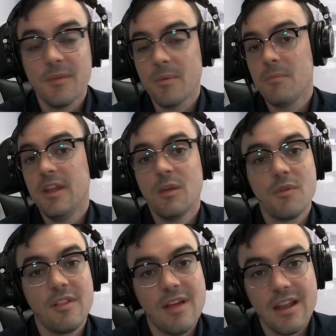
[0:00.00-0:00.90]
They've been meeting
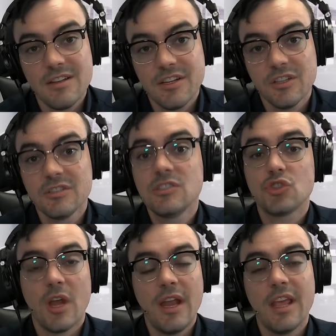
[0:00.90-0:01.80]
with a lot of dealers,
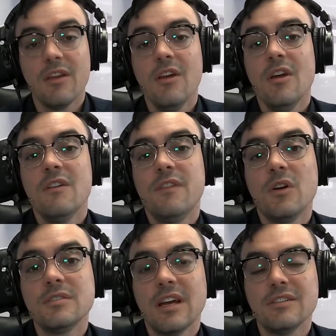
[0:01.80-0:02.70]
training
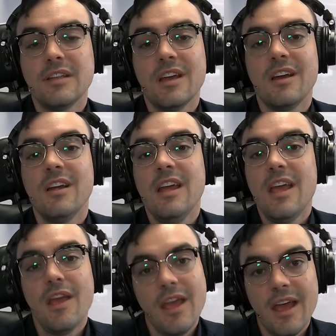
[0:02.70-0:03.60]
folks out there.
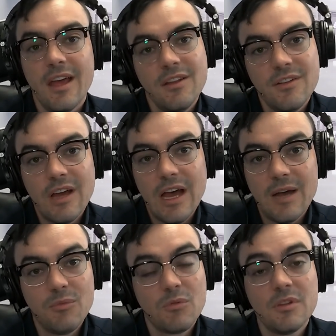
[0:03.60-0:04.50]
And
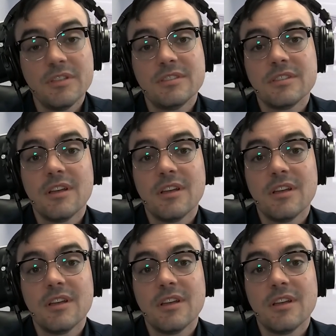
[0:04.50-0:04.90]
uh, we're really